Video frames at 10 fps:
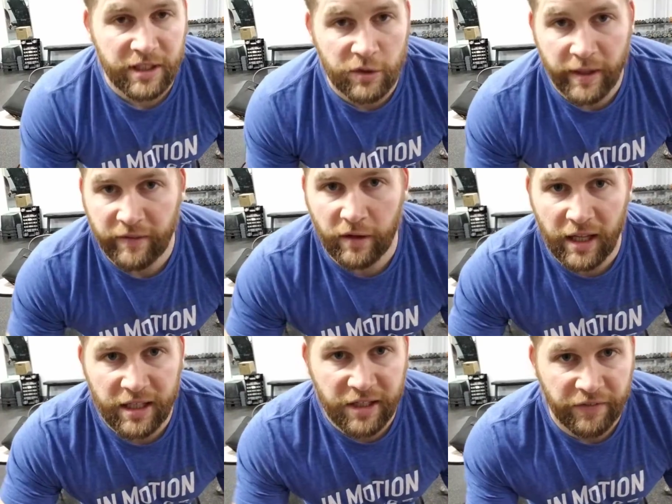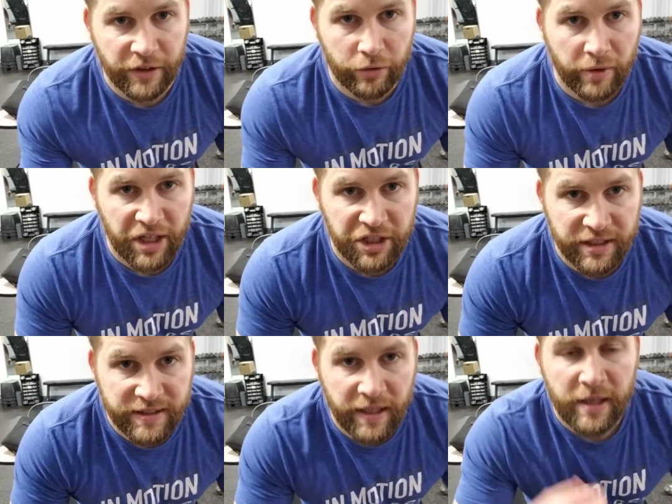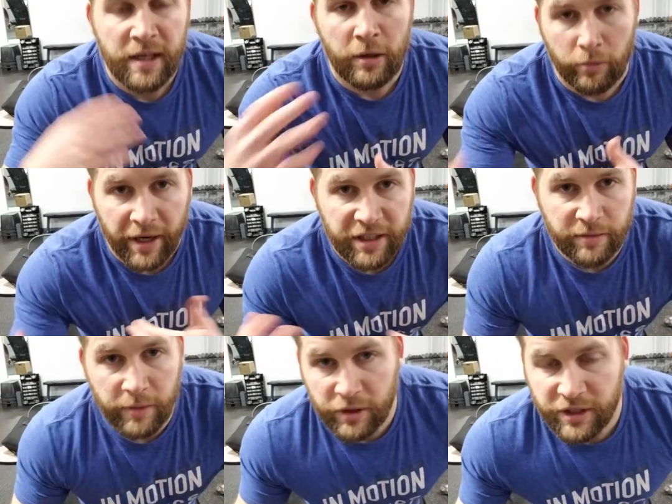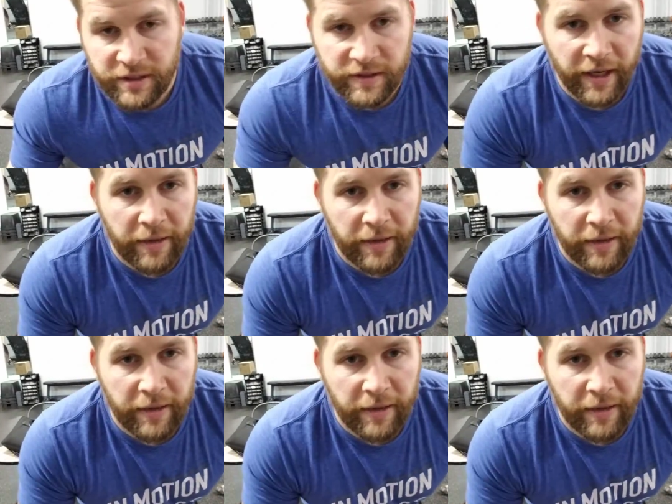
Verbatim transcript: We have a lot of different directions, range of motions.